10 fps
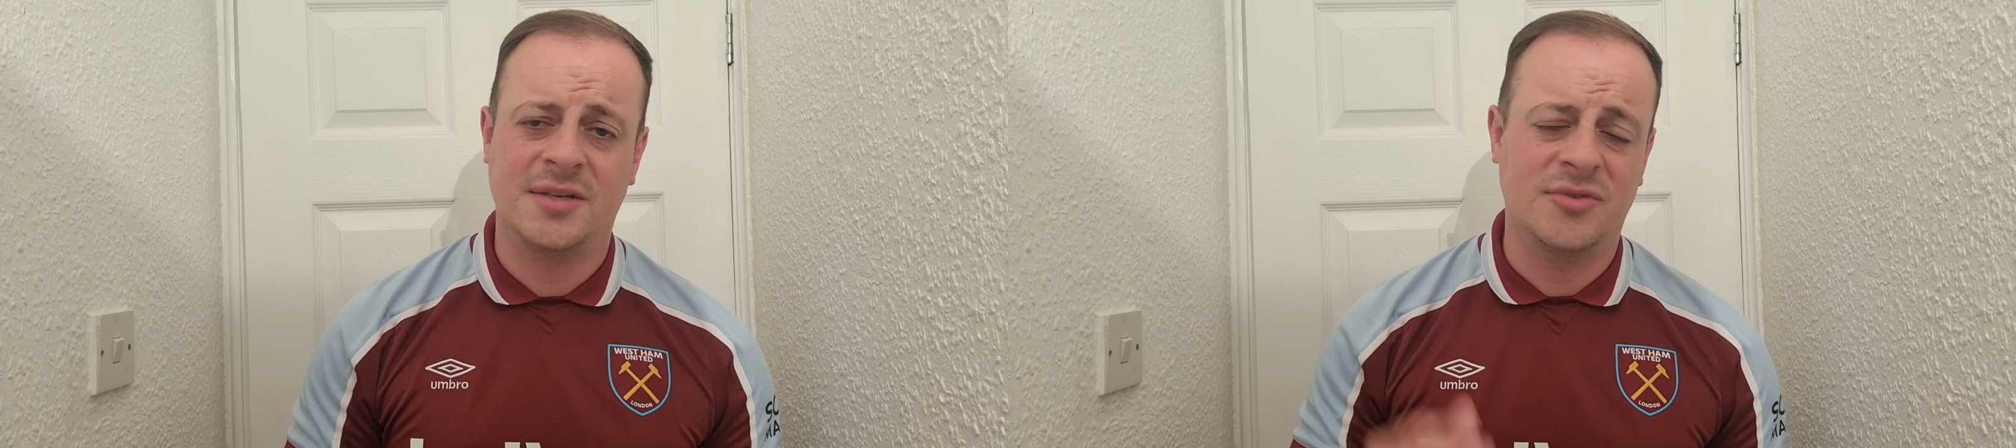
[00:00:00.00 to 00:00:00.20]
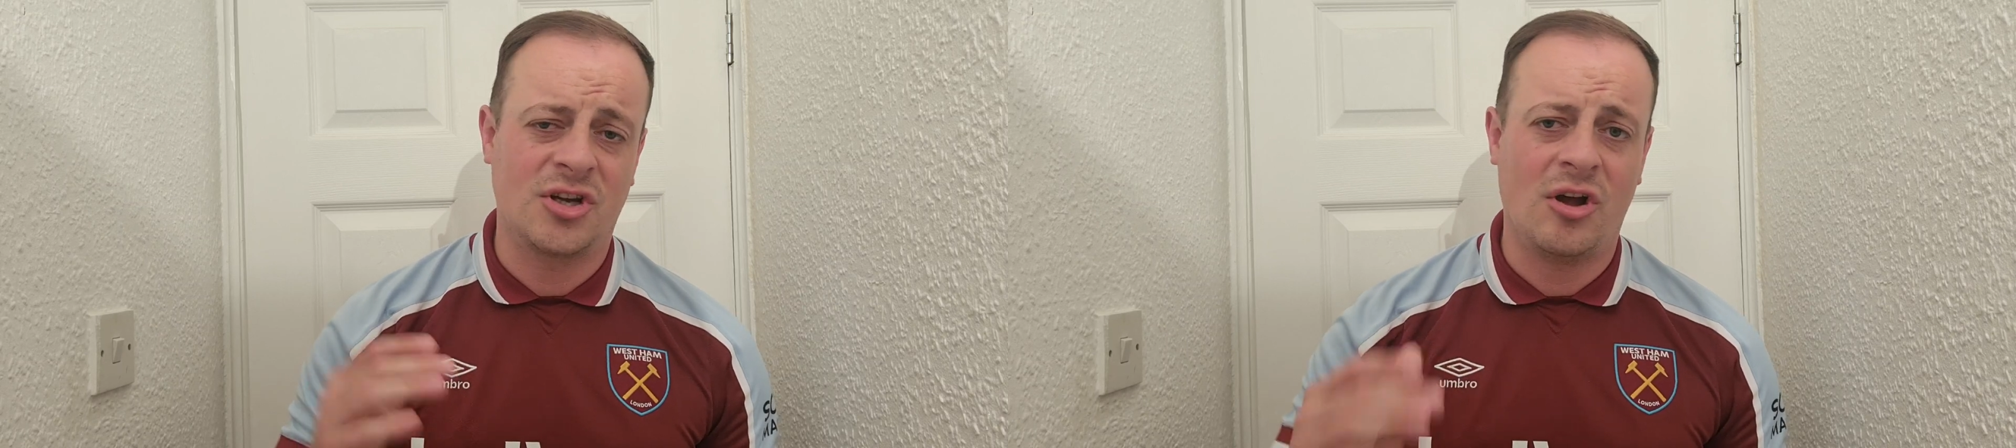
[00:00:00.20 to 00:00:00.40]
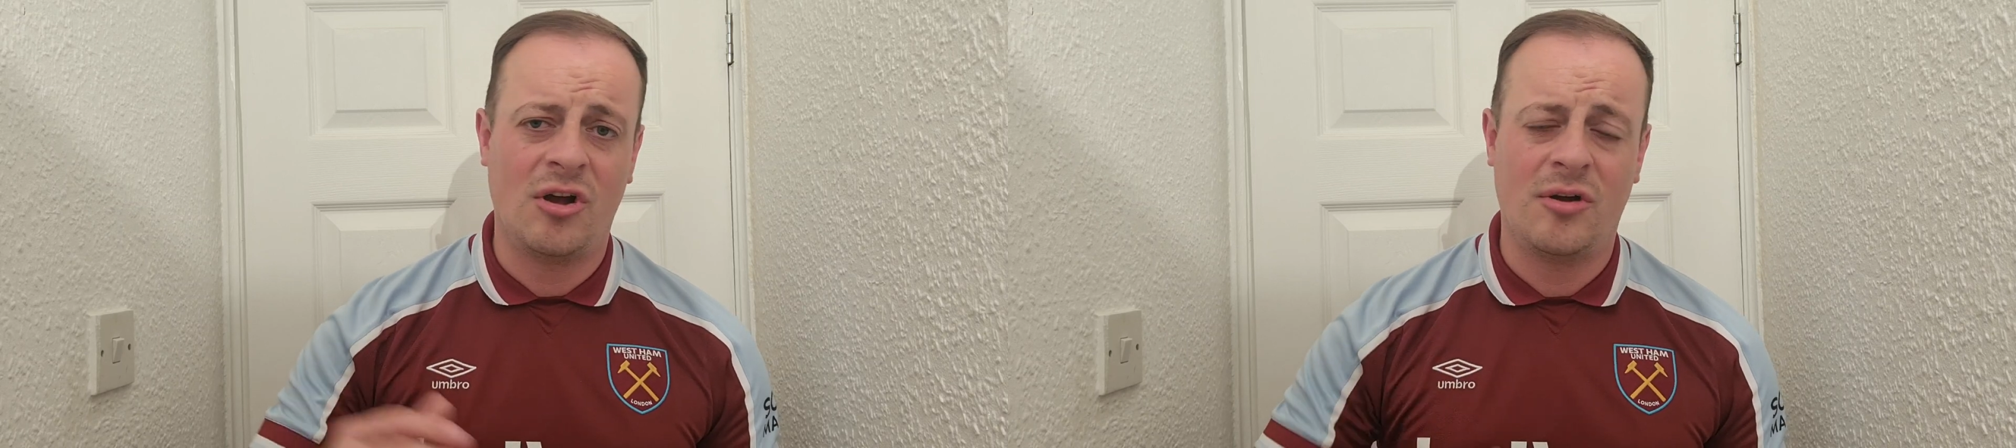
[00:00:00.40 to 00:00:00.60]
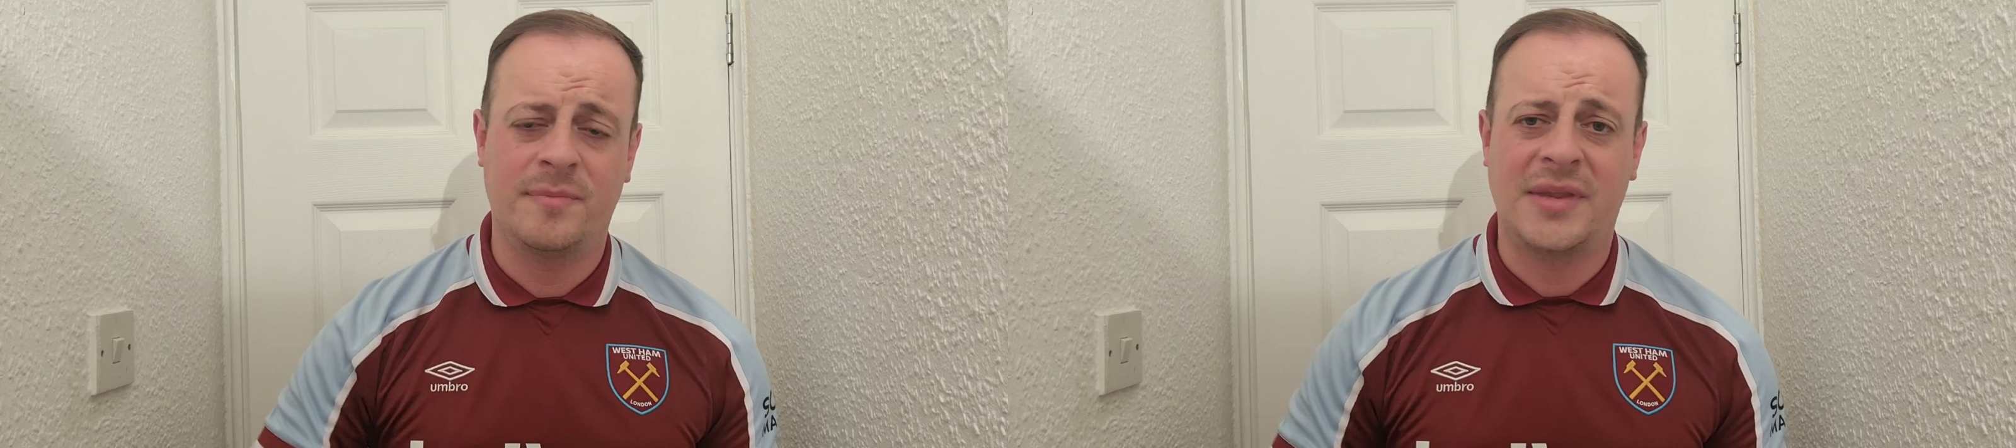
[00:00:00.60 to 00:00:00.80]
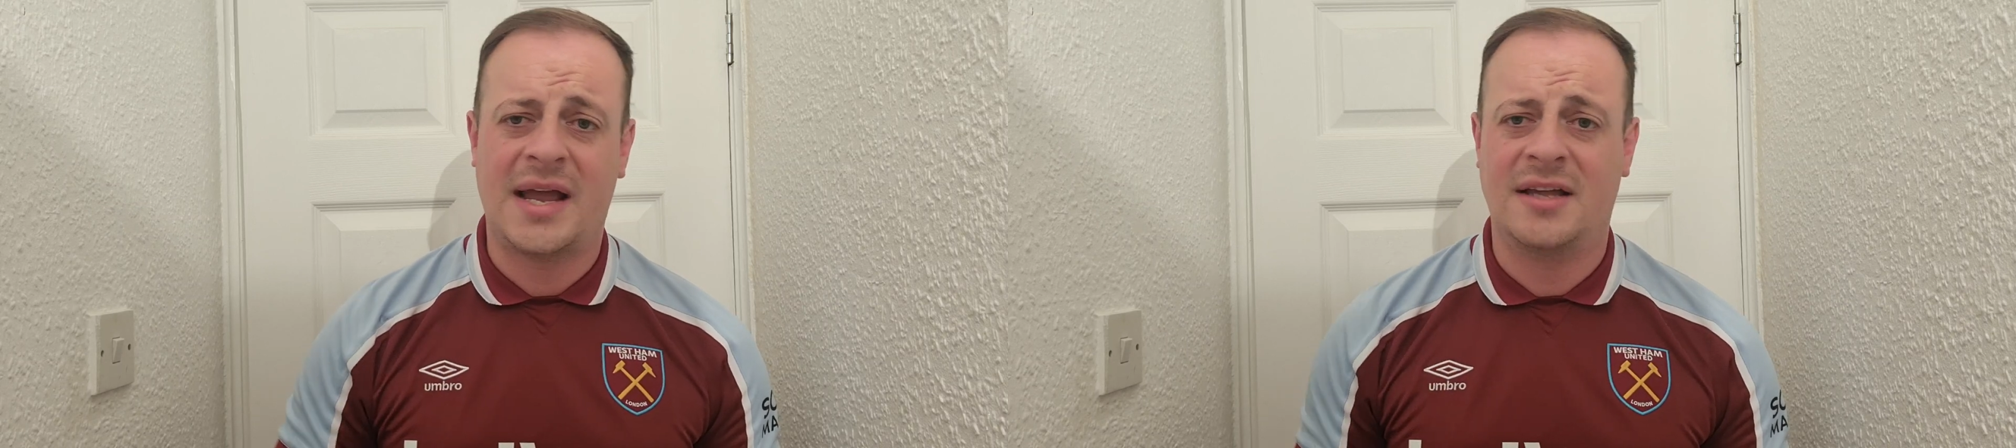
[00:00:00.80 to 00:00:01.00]
Seemed to
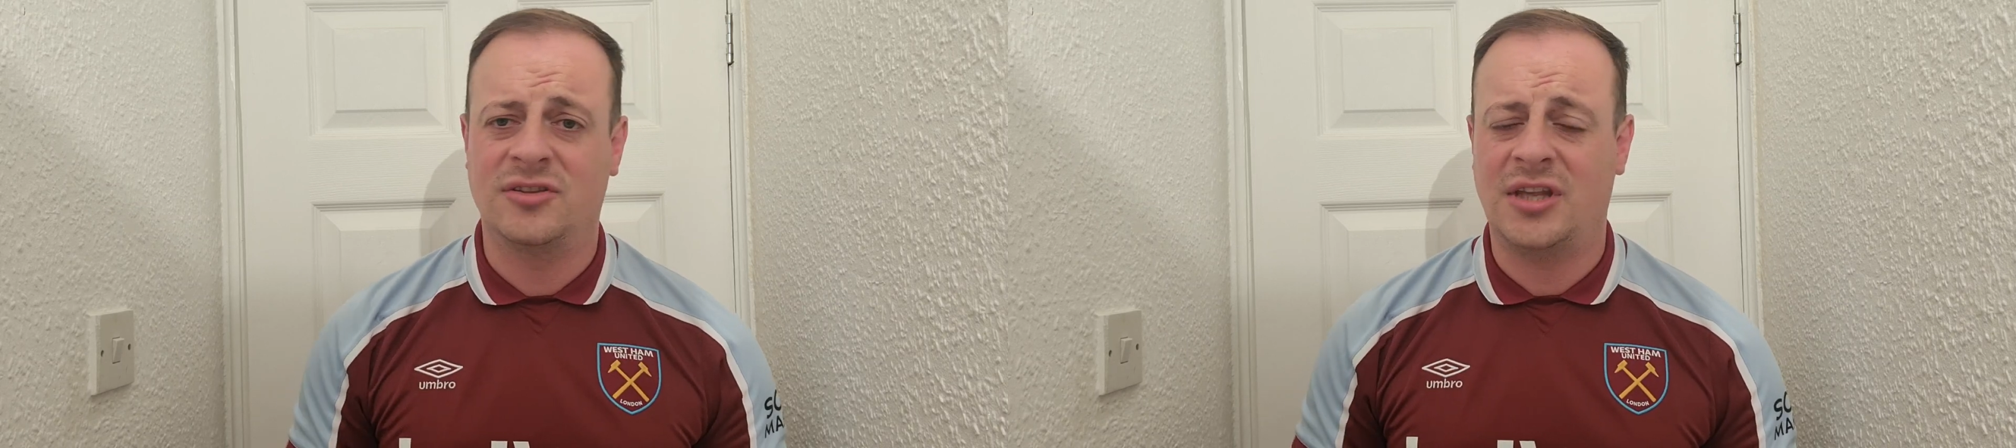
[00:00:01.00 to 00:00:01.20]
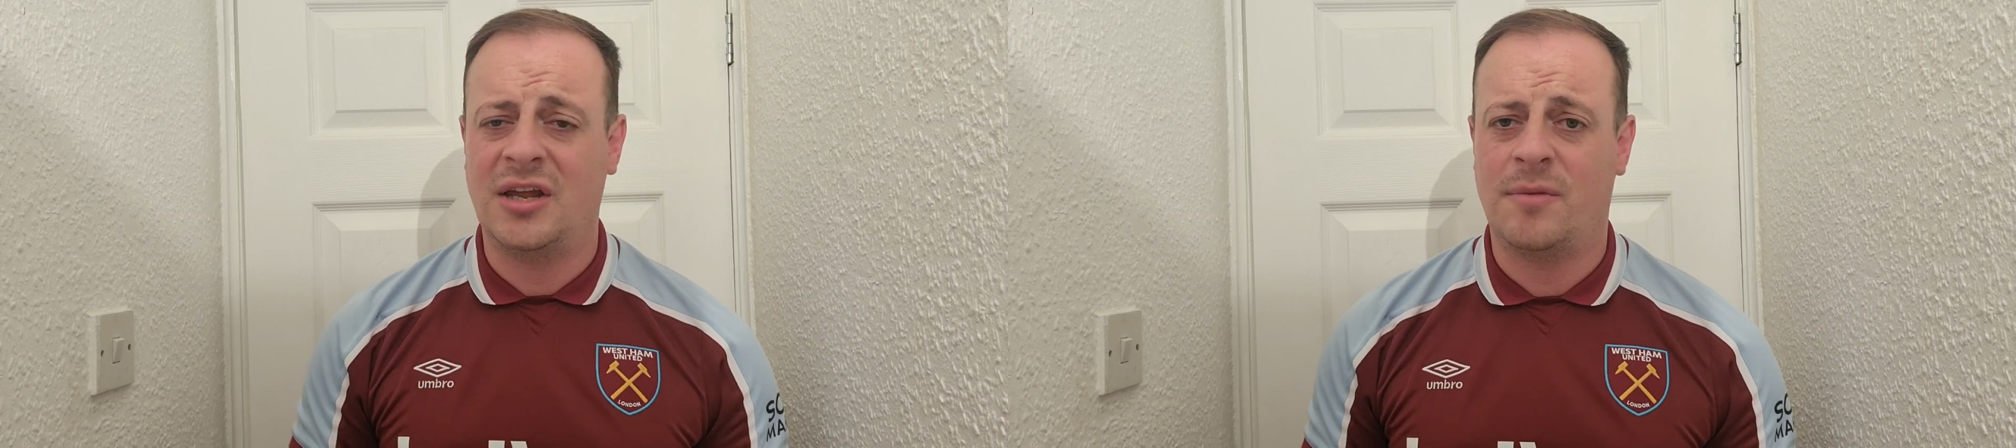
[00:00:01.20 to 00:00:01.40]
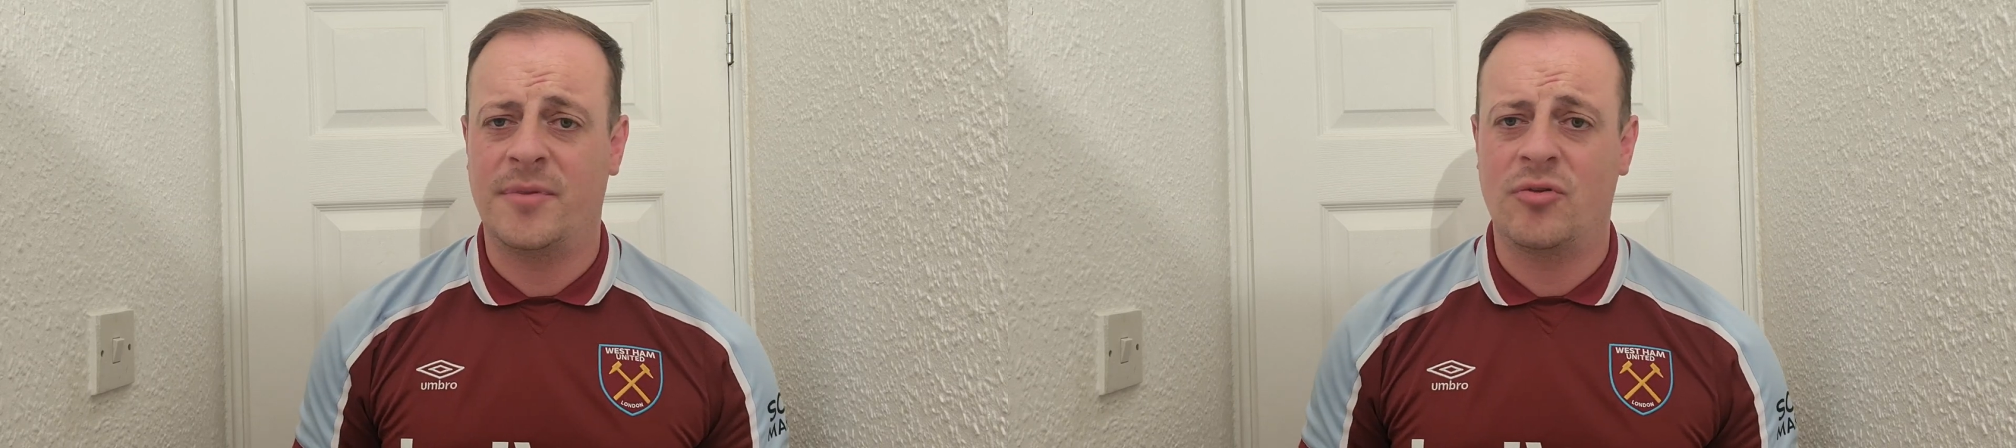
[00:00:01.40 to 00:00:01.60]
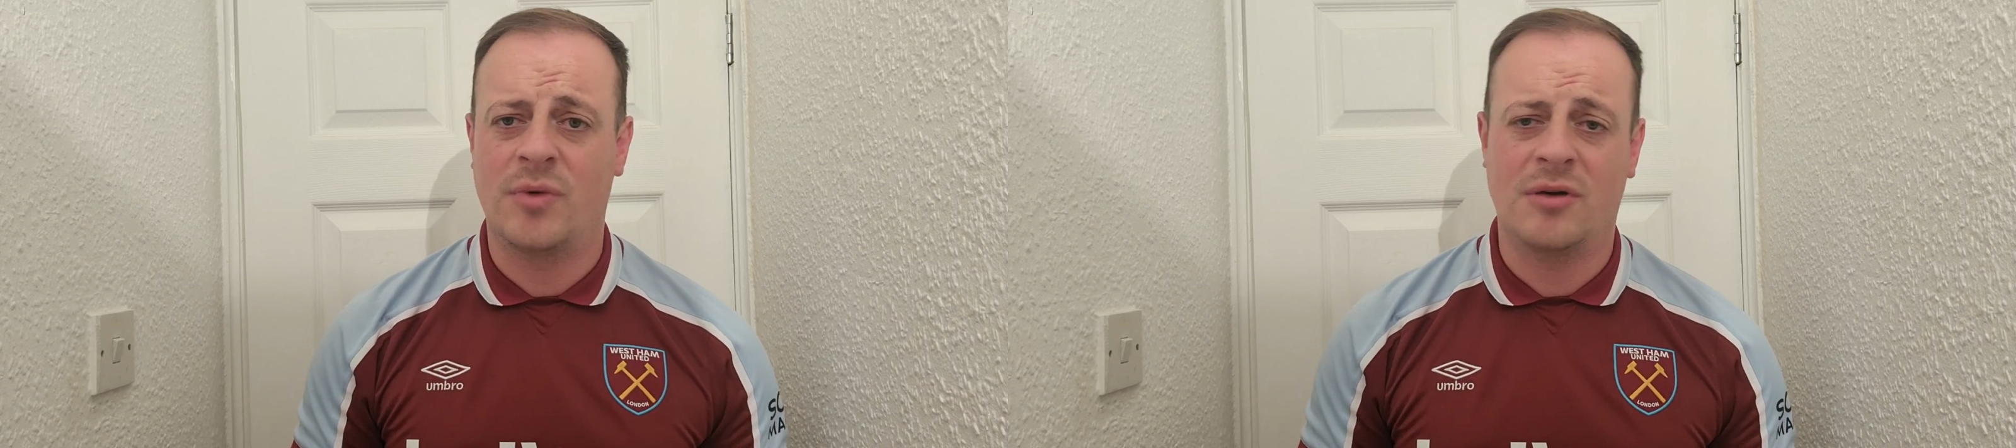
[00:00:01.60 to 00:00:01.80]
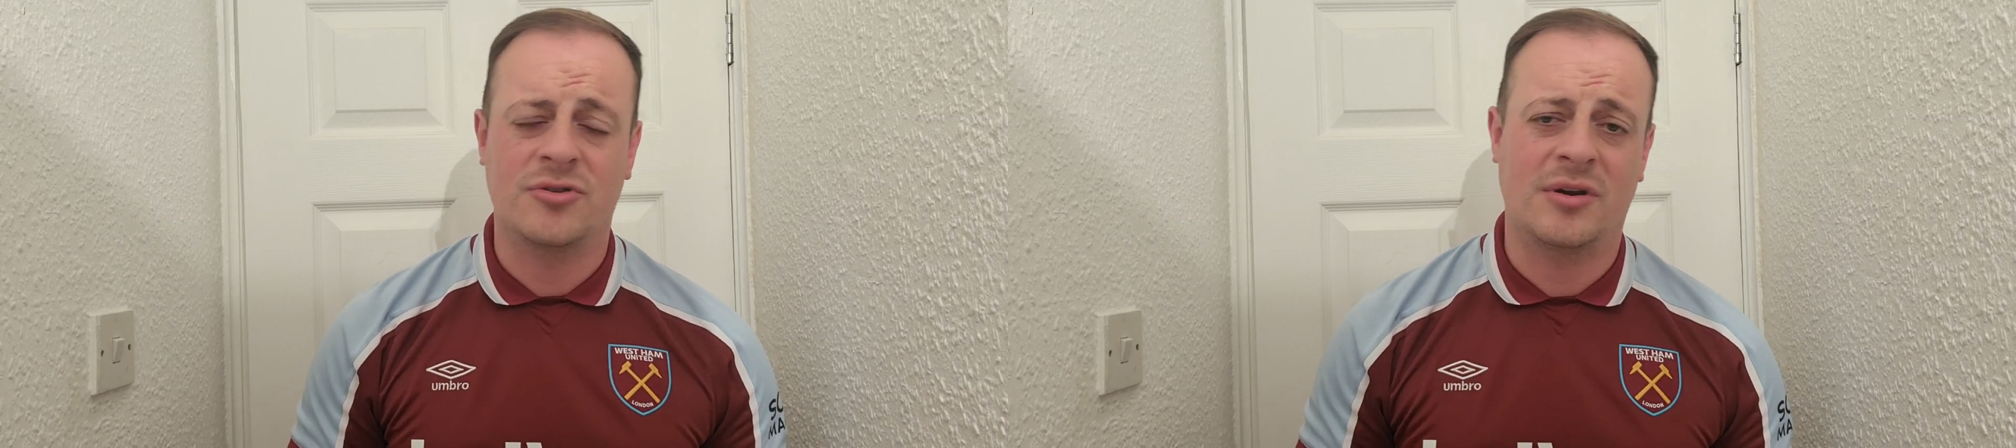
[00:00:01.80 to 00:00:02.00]
calm down Diop as well.